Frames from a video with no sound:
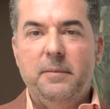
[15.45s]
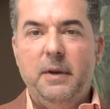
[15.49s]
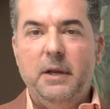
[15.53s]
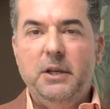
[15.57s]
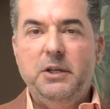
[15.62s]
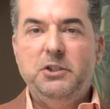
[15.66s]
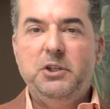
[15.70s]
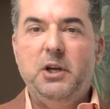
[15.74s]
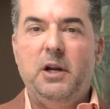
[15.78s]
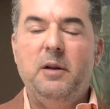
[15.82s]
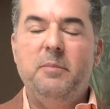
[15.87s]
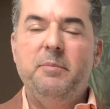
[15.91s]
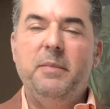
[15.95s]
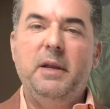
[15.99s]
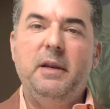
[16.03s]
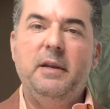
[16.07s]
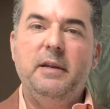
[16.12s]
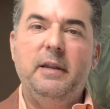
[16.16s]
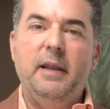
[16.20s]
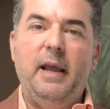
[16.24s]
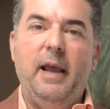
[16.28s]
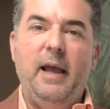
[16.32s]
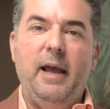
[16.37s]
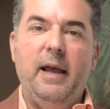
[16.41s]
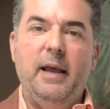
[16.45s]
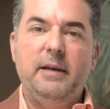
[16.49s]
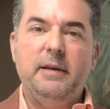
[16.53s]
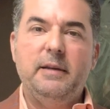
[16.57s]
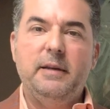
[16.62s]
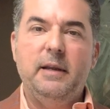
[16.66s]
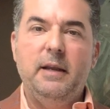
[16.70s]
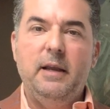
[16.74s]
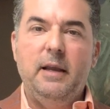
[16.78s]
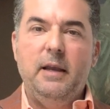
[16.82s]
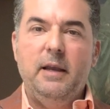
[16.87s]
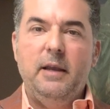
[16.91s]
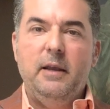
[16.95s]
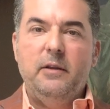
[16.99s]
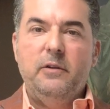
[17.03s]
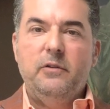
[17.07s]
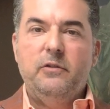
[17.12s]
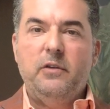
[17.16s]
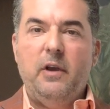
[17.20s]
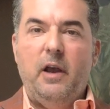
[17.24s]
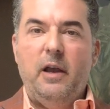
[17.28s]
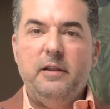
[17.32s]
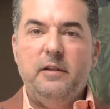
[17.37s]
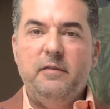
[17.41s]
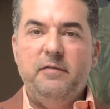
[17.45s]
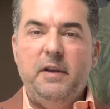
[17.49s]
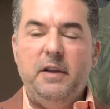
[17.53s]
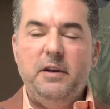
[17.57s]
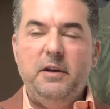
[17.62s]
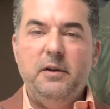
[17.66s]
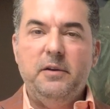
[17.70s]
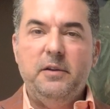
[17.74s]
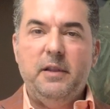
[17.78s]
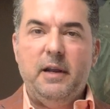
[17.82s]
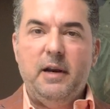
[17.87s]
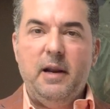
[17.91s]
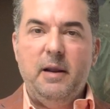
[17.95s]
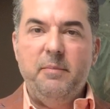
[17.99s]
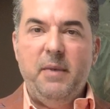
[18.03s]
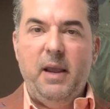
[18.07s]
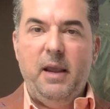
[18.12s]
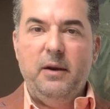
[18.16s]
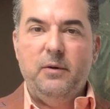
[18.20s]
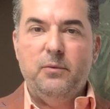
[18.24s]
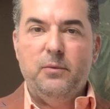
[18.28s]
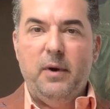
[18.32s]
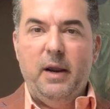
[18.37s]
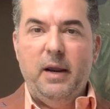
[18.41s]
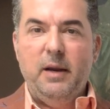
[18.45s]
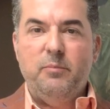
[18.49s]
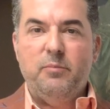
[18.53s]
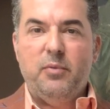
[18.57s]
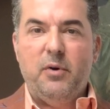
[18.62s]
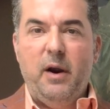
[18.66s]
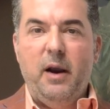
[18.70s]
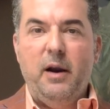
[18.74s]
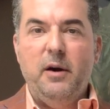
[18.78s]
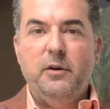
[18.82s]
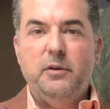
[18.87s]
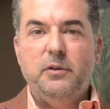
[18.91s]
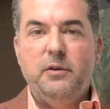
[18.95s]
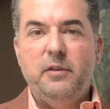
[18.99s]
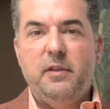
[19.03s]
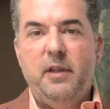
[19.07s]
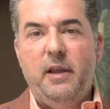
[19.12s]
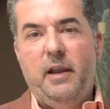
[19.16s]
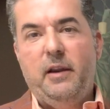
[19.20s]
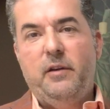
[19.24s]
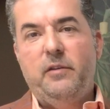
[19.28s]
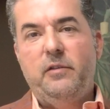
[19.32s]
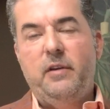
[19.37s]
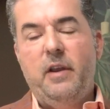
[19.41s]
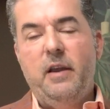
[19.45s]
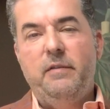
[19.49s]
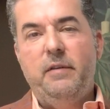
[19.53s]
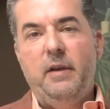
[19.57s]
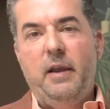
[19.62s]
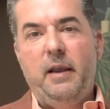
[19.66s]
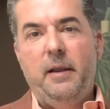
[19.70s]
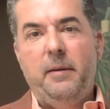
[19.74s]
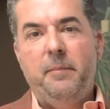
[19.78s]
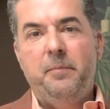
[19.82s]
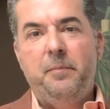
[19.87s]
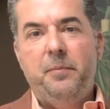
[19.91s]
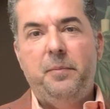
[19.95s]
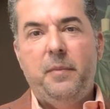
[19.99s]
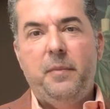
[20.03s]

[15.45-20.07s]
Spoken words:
a gentleman that saw the video that I made right prior to Thanksgiving.